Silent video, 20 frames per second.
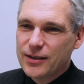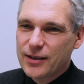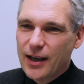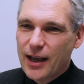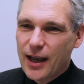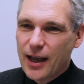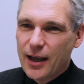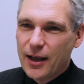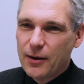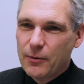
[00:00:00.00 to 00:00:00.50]

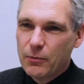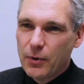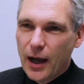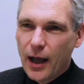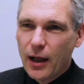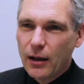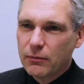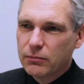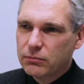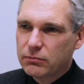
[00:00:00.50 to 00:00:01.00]
say,
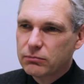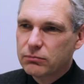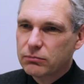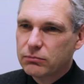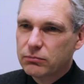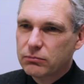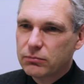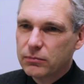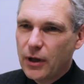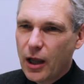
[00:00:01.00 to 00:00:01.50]
well,
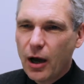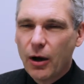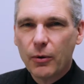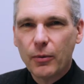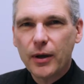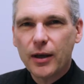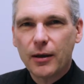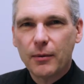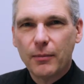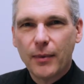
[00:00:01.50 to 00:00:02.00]
no,
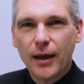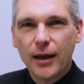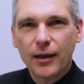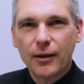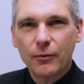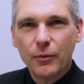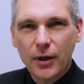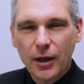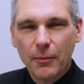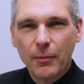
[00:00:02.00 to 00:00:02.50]
we can
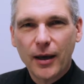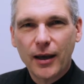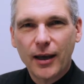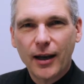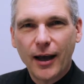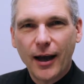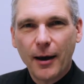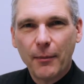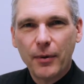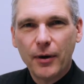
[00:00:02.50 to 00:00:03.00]
make
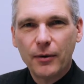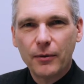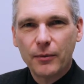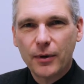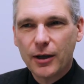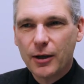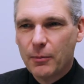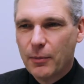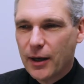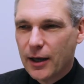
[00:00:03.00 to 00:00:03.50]
it happen.
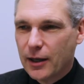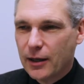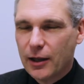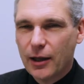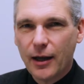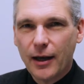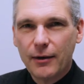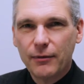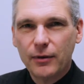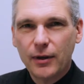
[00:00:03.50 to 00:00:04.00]
We can make it
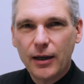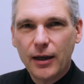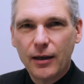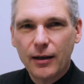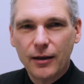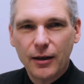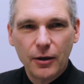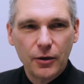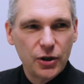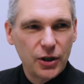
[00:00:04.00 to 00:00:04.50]
lively.
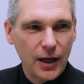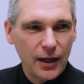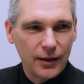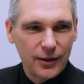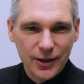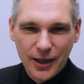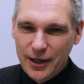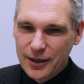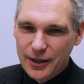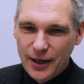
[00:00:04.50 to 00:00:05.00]

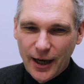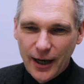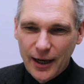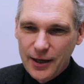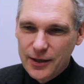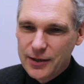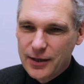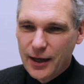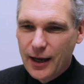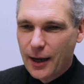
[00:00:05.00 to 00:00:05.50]
Jade
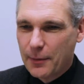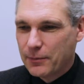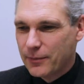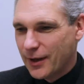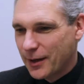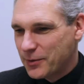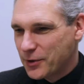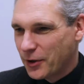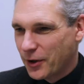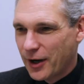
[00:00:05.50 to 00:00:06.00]
Dynasty.
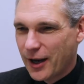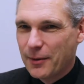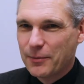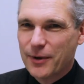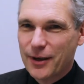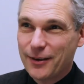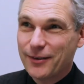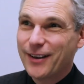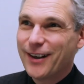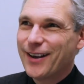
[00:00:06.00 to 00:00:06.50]
I'm sorry, I'm
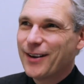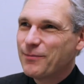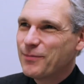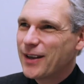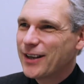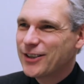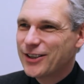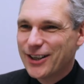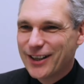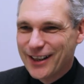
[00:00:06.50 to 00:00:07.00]
kind of
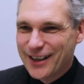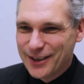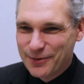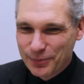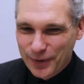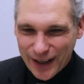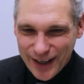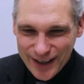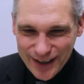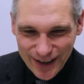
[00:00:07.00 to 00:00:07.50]
pitching these
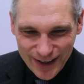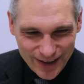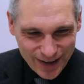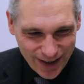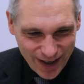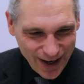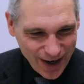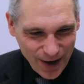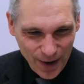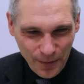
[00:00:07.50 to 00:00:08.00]
places,
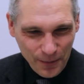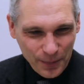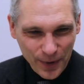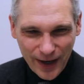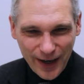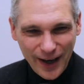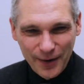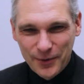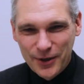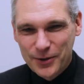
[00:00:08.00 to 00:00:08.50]

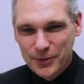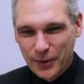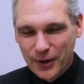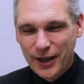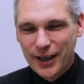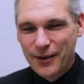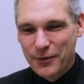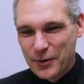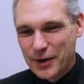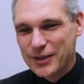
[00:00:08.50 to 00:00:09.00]
but I just want
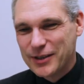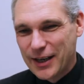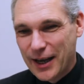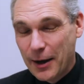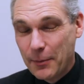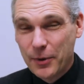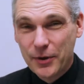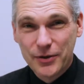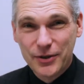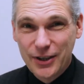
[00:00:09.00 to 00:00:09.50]
to give you
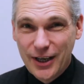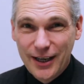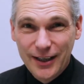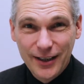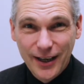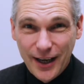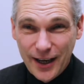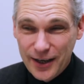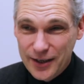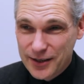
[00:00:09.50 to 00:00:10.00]
examples. Jade
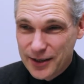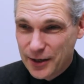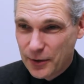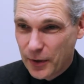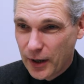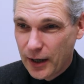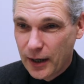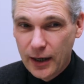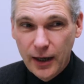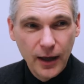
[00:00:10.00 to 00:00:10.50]
Dynasty,
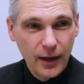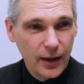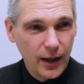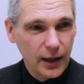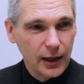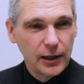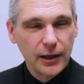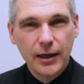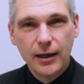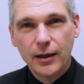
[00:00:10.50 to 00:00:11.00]
right? They
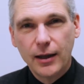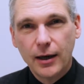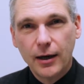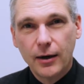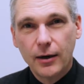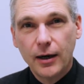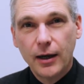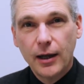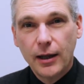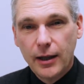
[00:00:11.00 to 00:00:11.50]
cleaned
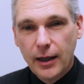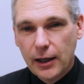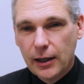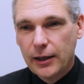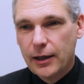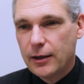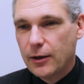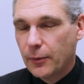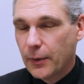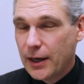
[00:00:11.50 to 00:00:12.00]

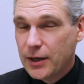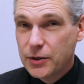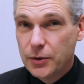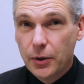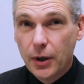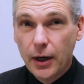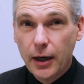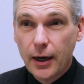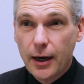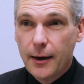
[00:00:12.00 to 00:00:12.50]
the
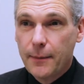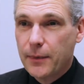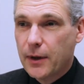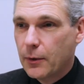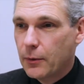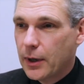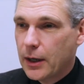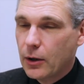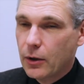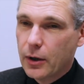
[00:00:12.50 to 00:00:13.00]
restaurant up.
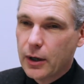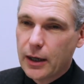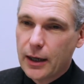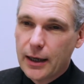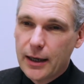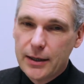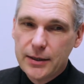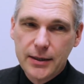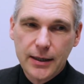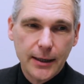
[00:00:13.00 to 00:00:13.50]
They
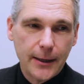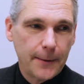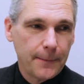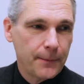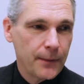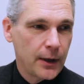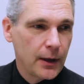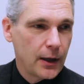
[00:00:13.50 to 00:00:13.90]
reorganized it.